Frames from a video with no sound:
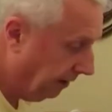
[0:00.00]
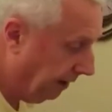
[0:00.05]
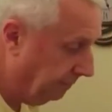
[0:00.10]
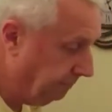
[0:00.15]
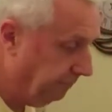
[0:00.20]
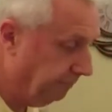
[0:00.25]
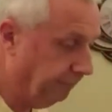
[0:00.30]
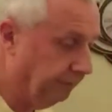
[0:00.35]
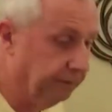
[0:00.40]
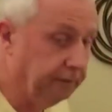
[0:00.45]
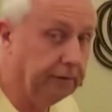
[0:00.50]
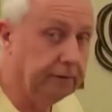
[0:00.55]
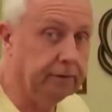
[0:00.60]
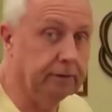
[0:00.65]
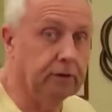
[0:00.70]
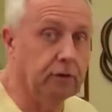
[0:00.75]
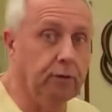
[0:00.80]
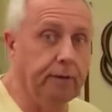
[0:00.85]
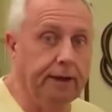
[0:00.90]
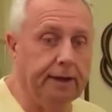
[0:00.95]
for another
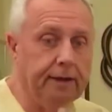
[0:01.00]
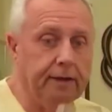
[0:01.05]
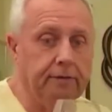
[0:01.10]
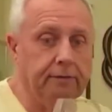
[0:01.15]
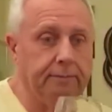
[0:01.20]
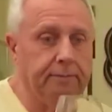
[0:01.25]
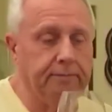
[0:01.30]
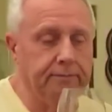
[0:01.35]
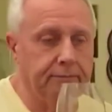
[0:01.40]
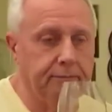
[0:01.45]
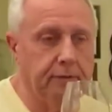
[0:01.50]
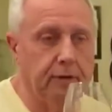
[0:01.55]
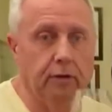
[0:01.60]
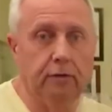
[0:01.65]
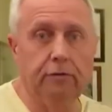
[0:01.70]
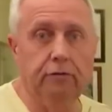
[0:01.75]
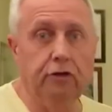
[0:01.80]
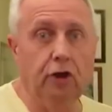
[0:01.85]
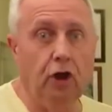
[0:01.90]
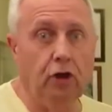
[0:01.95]
quick
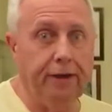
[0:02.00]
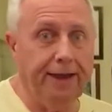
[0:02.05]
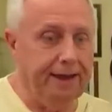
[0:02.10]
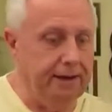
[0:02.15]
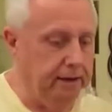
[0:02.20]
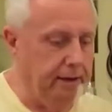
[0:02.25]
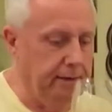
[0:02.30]
noggin.